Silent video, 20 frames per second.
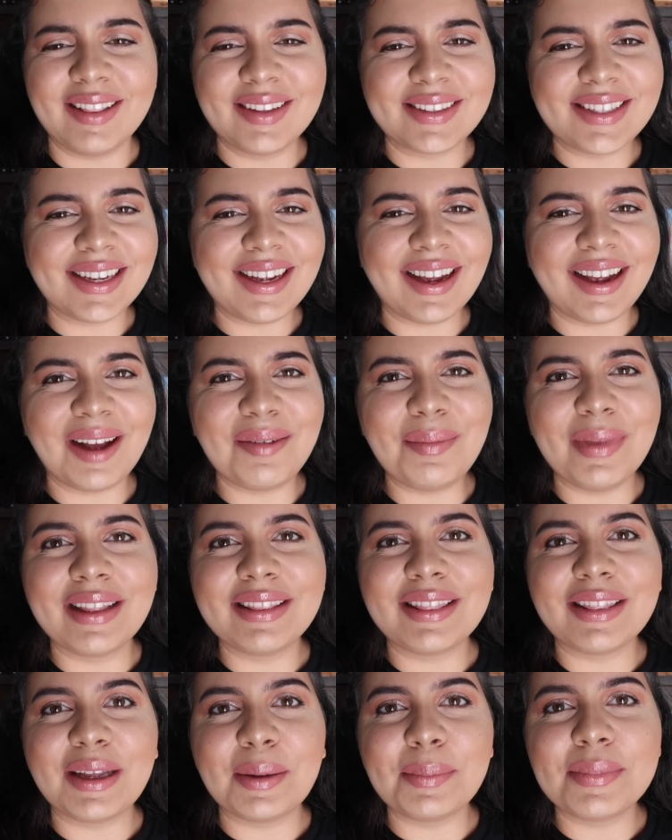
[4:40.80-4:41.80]
I look like I got my
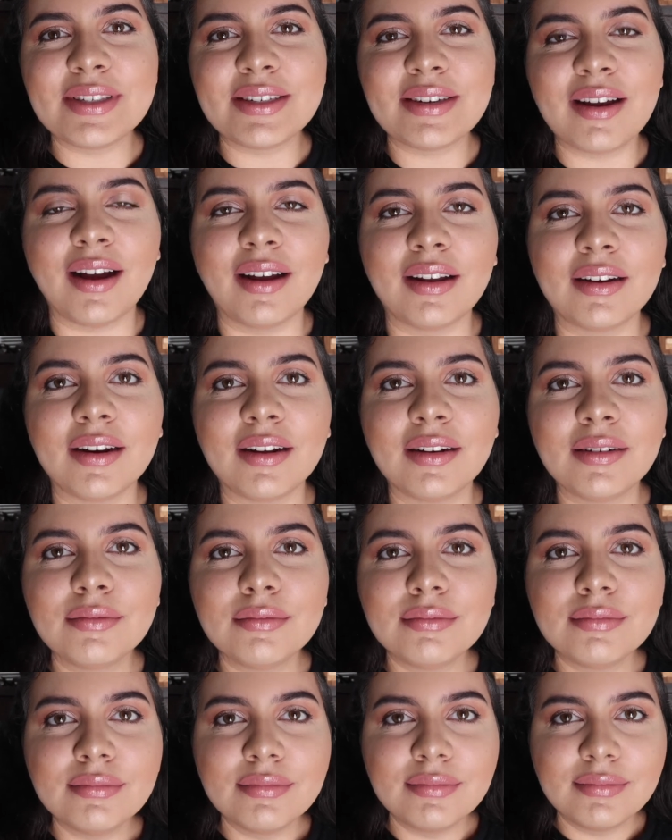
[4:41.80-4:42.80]
lips done.
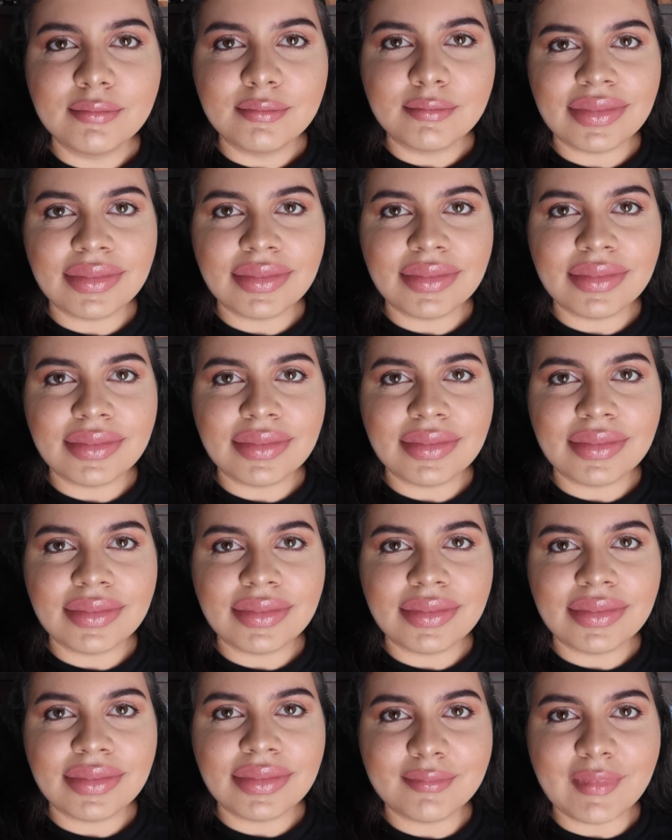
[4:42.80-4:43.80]
Oh,
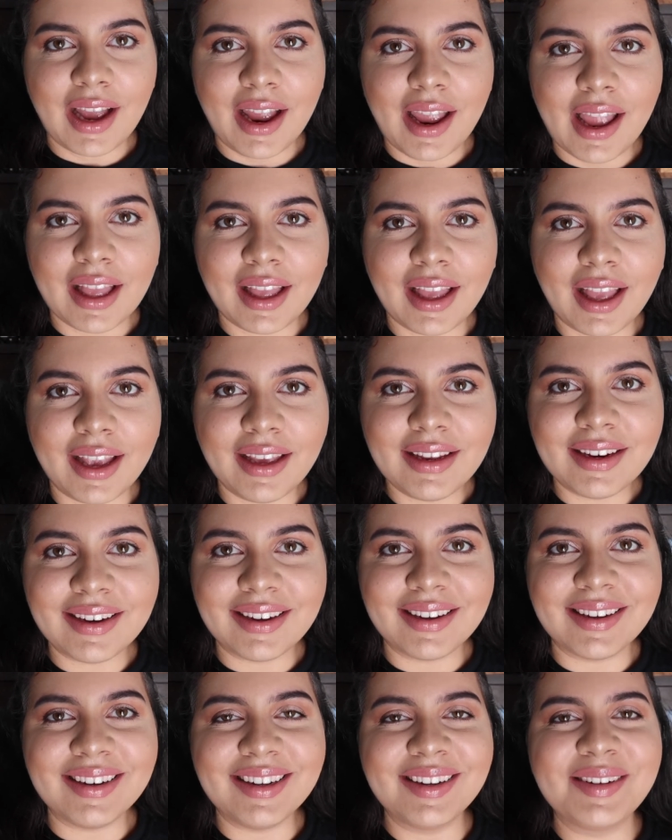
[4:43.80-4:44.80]
fuck! I hate
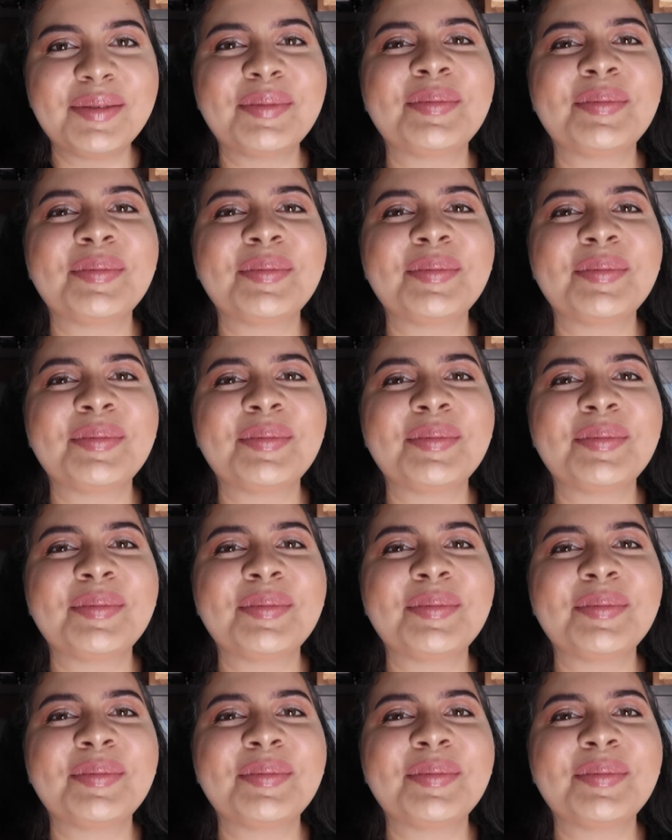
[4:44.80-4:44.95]
it.